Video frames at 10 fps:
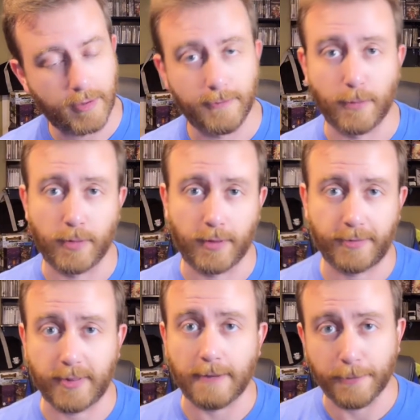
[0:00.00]
for the
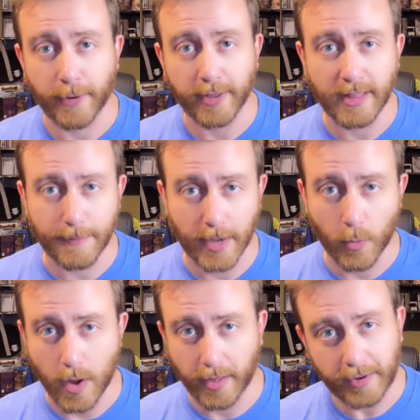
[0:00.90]
suffering that my
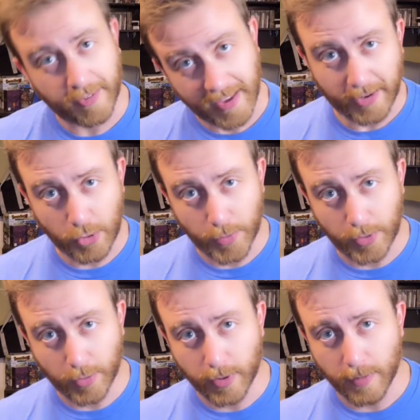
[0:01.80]
wallet has had to
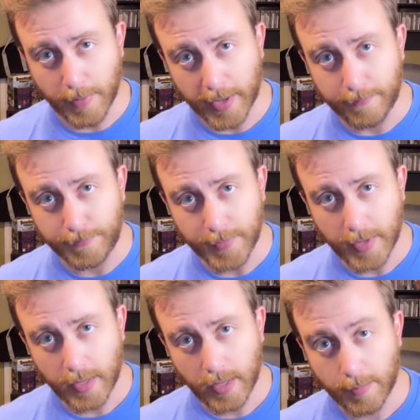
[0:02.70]
endure, but
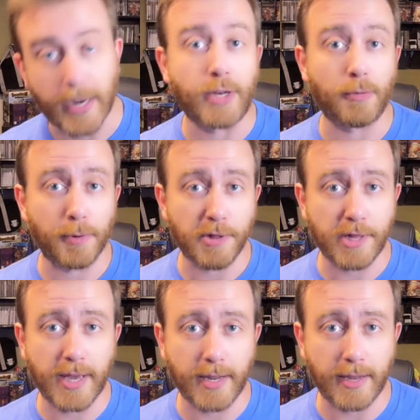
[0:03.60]
I do
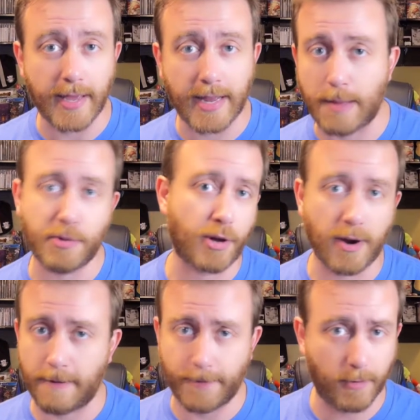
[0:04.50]
appreciate it, and I'm
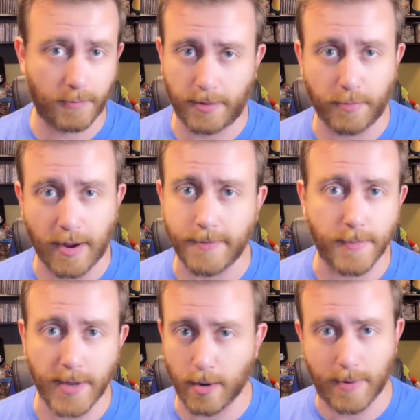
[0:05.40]
sure if you're subscribed
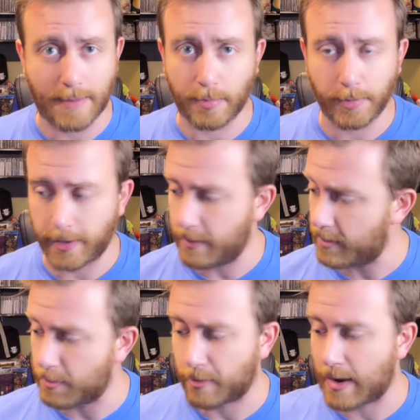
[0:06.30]
to me, you're probably
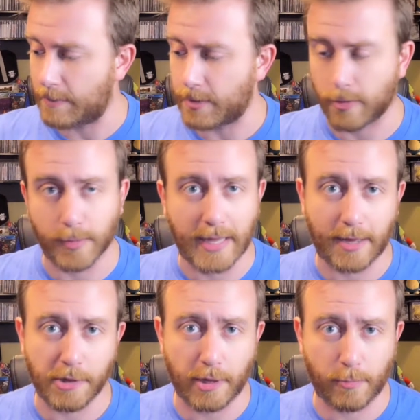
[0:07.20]
subscribed to
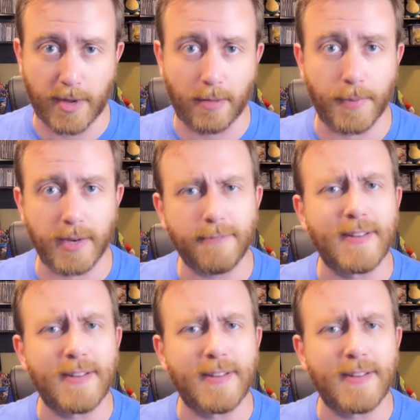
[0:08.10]
Orbology as well, but if